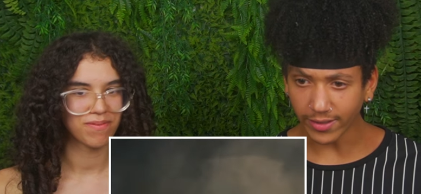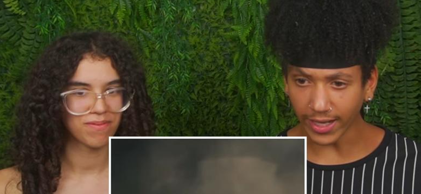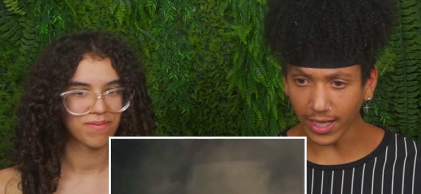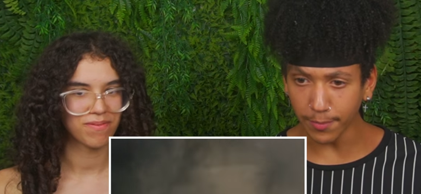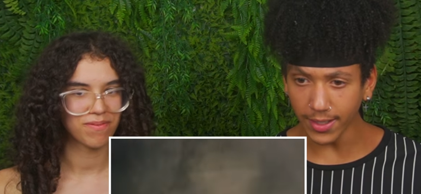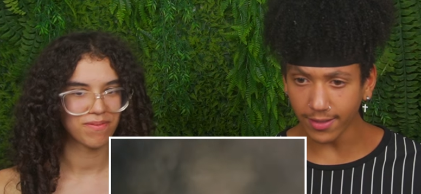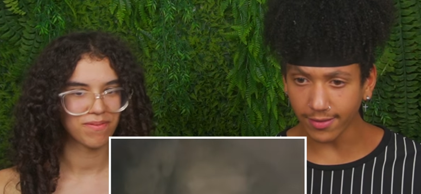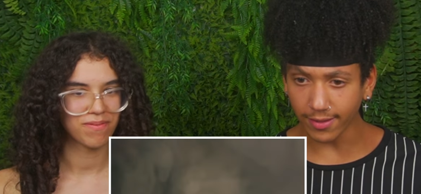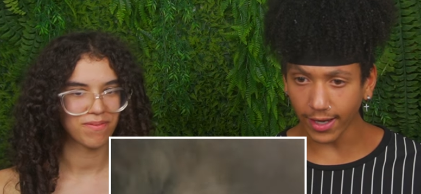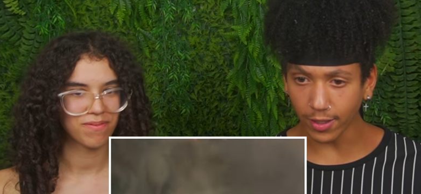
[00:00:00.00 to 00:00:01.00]
Speaker 1: Daemon, is
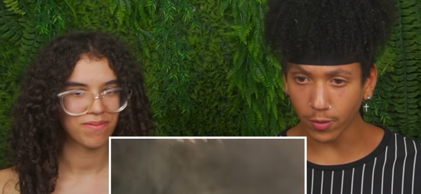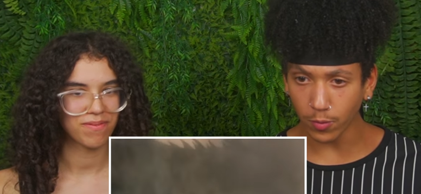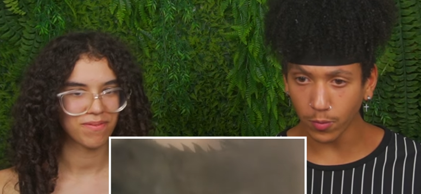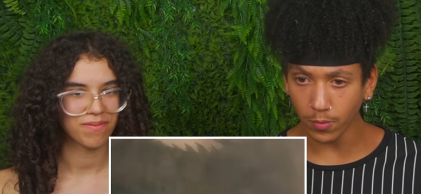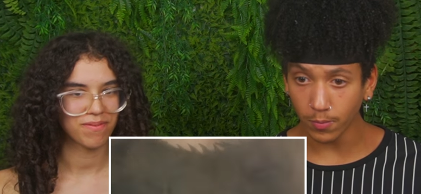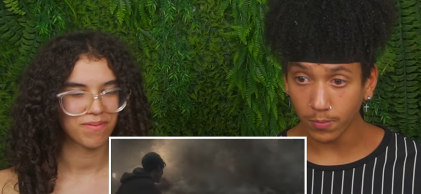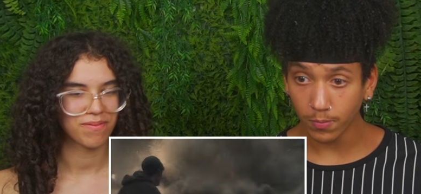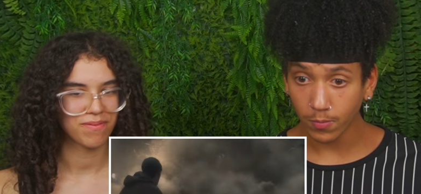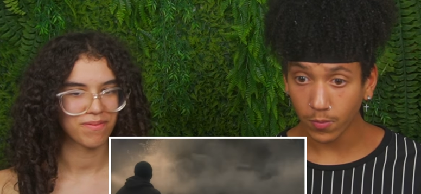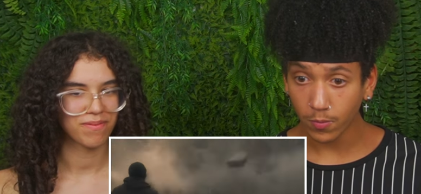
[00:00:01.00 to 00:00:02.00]
that you?
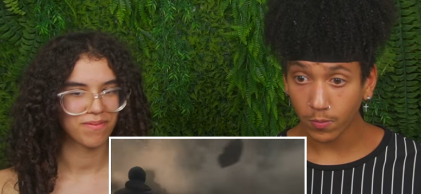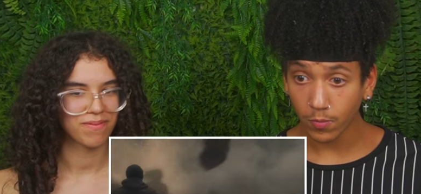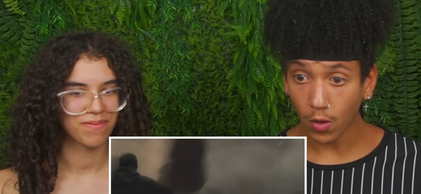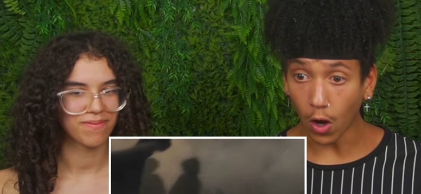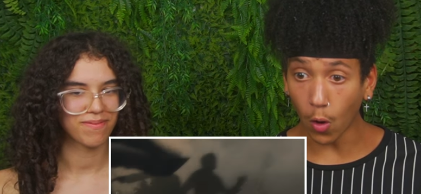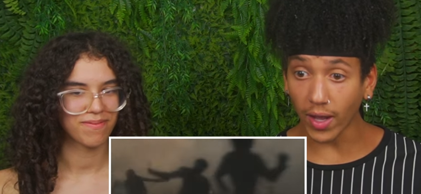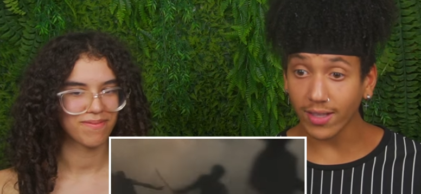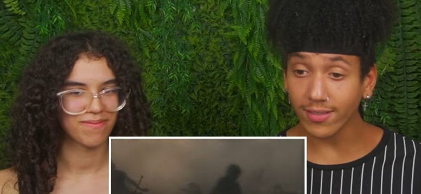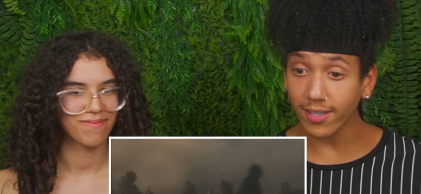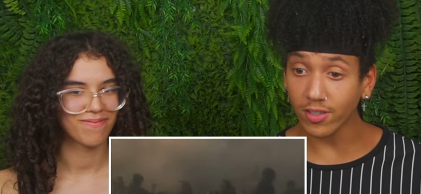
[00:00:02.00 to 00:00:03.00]
Oh wait, is
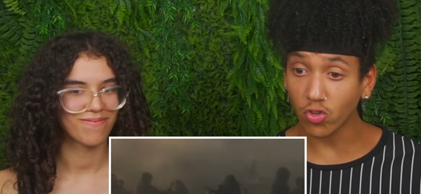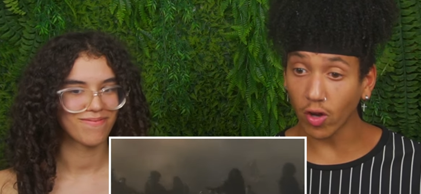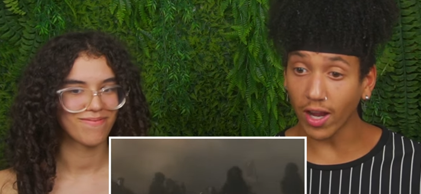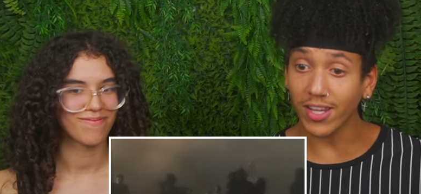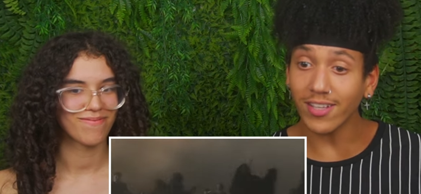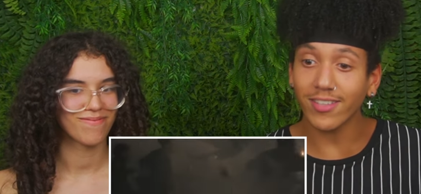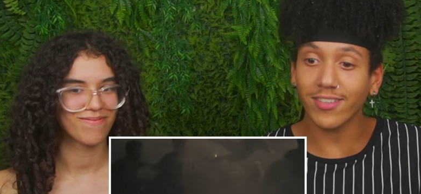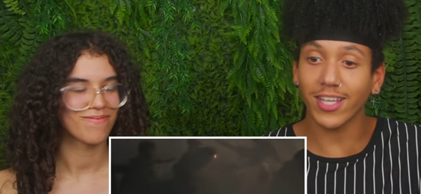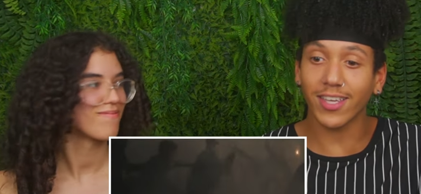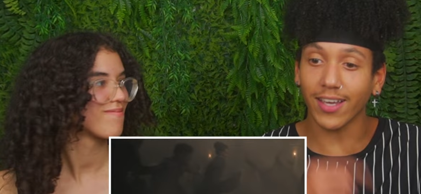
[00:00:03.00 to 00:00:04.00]
this his dragon? This is
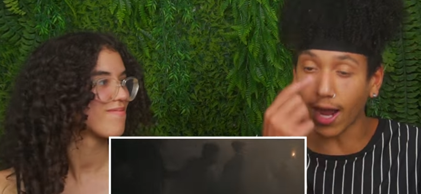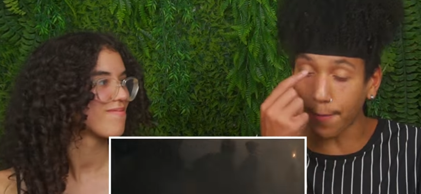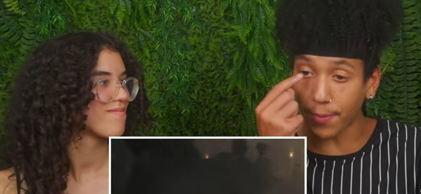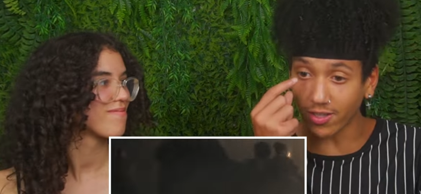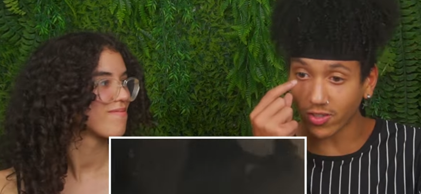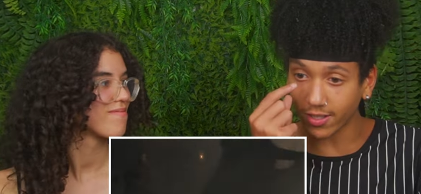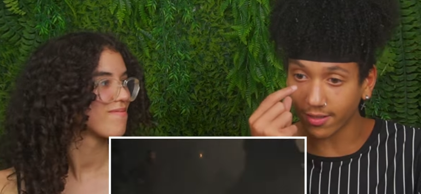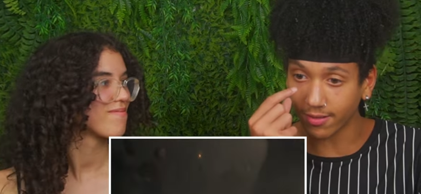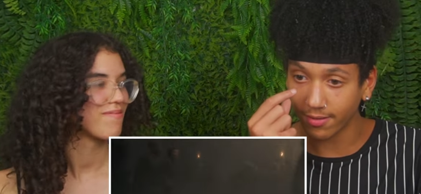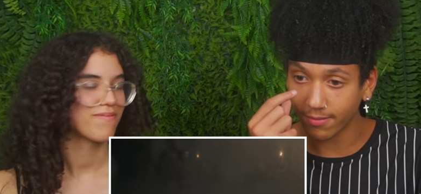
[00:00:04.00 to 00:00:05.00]
the kid, eye patch
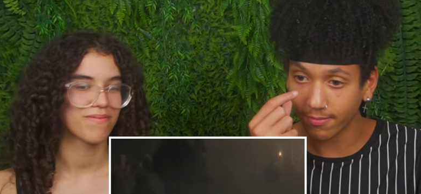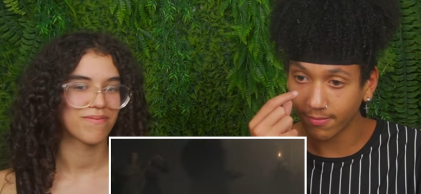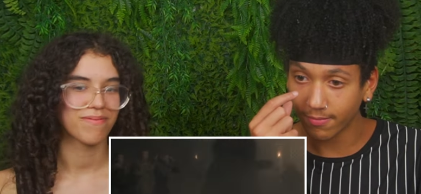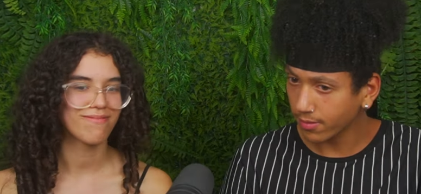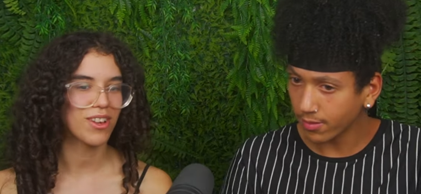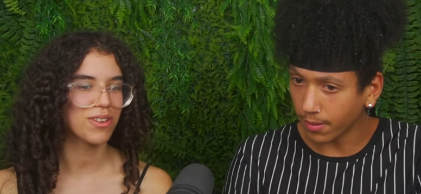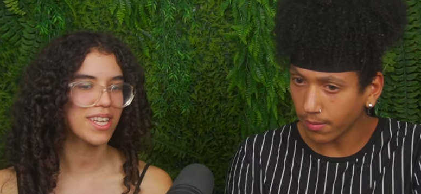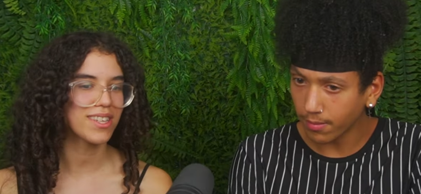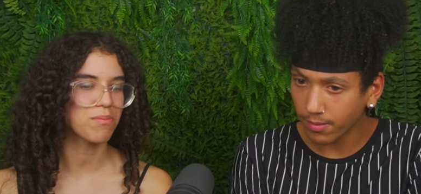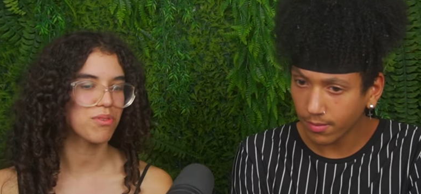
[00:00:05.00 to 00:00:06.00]
kid. No,
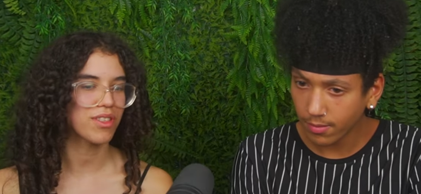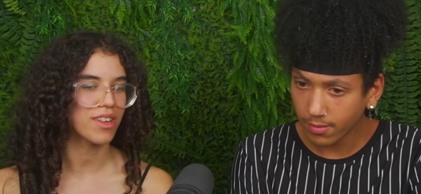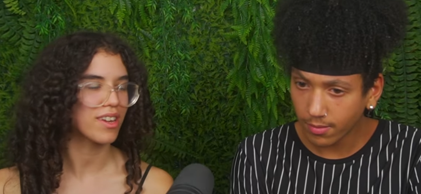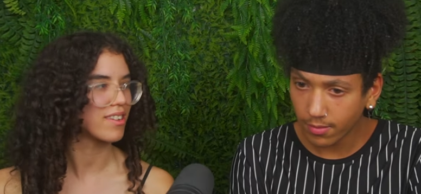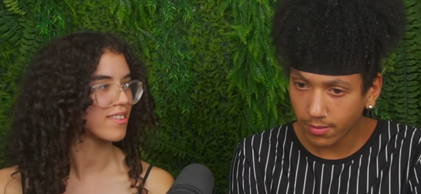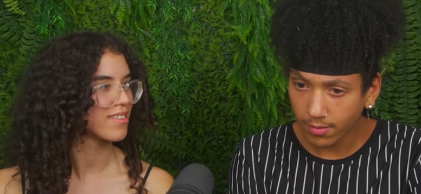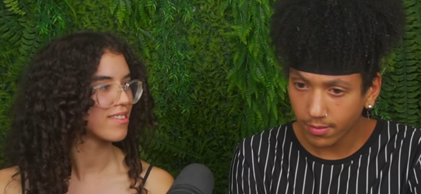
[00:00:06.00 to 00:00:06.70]
he's the brother.